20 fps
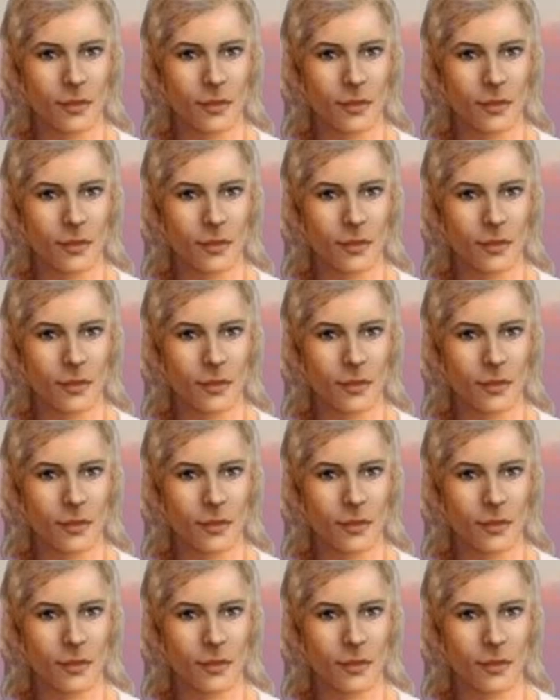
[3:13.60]

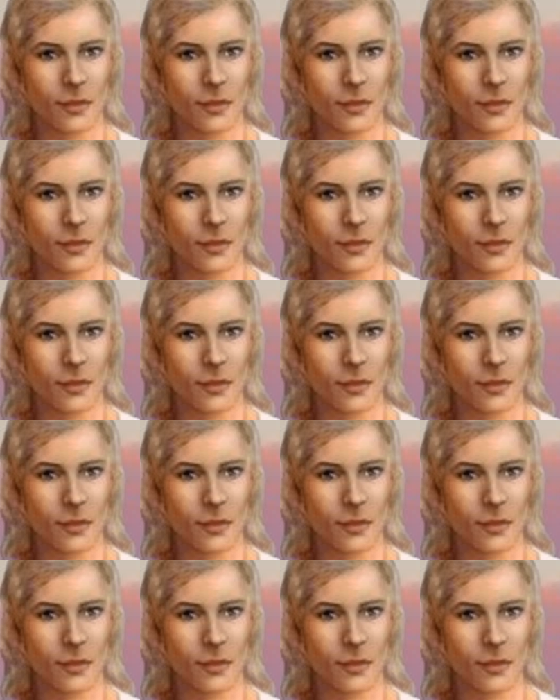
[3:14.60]

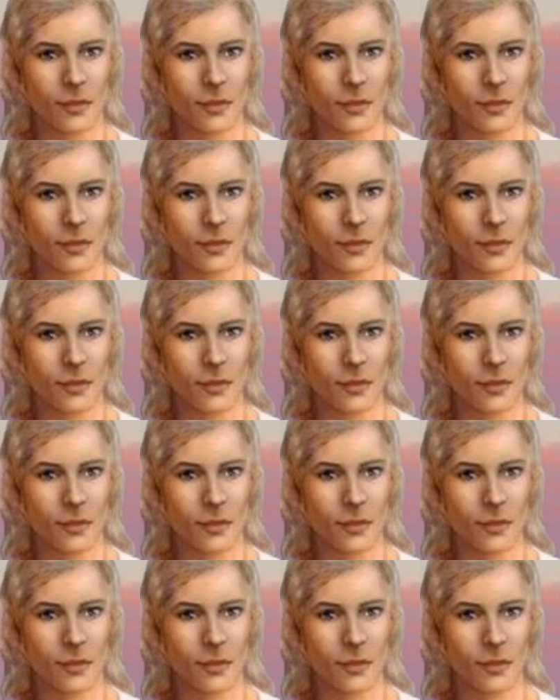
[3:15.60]

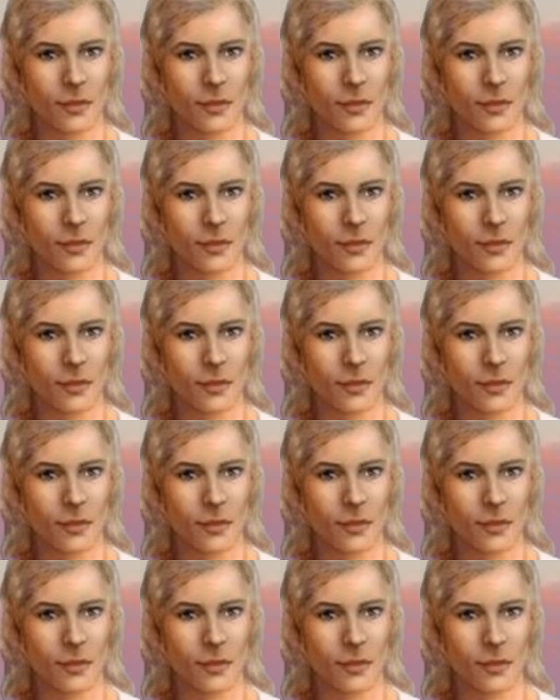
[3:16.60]

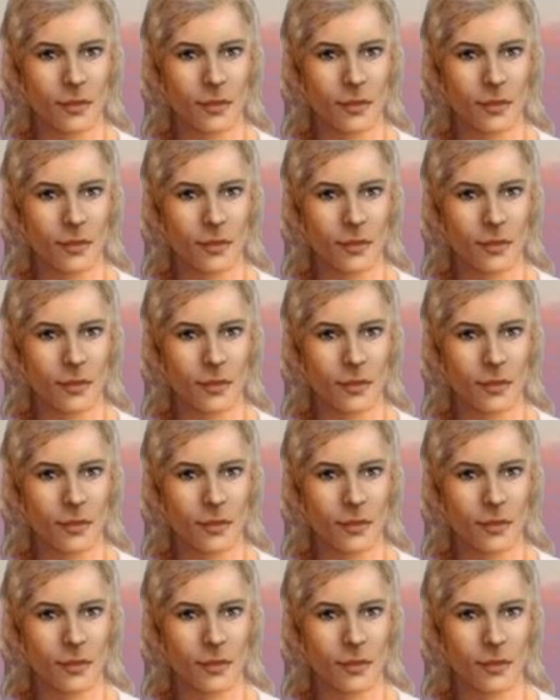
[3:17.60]

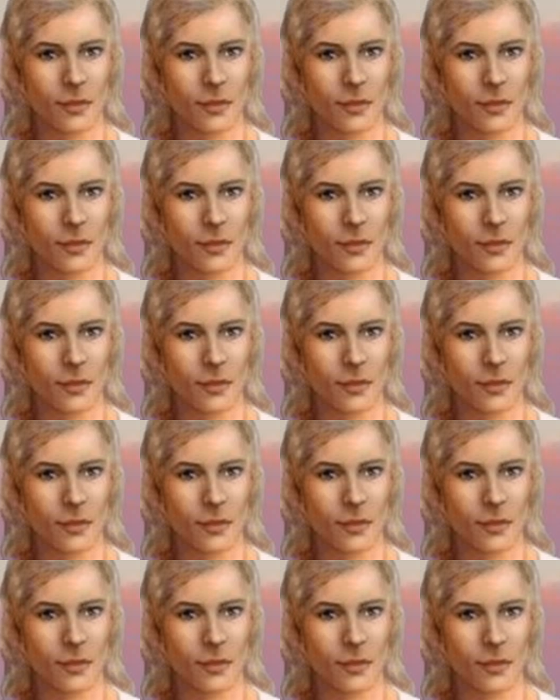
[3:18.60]

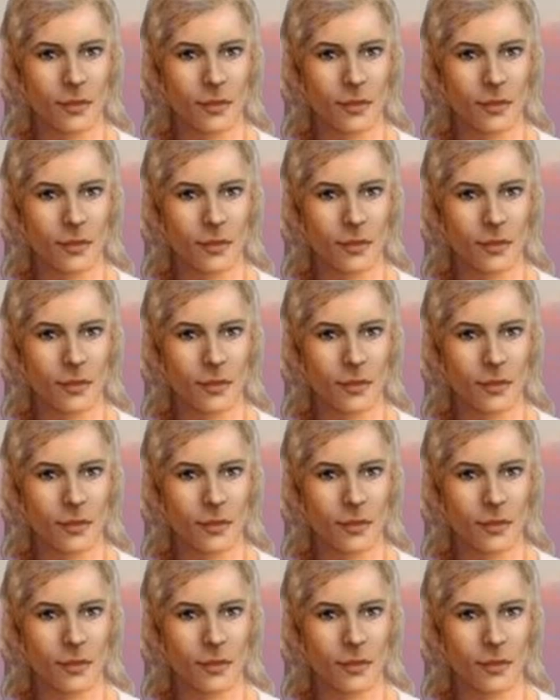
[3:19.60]

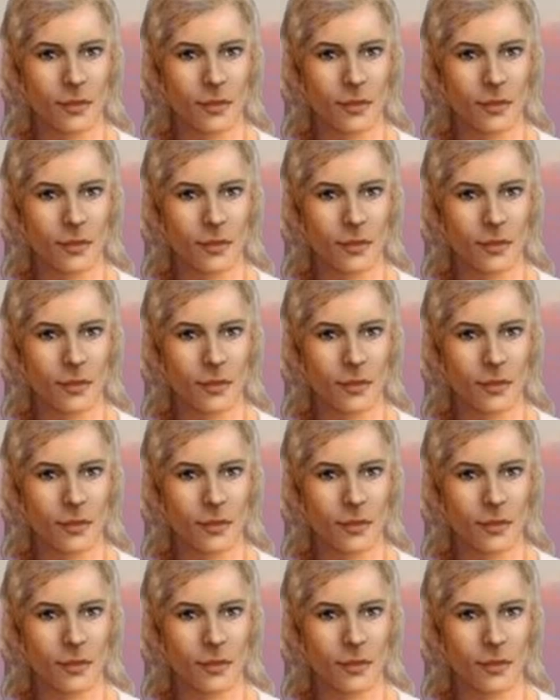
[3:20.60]
[no speech]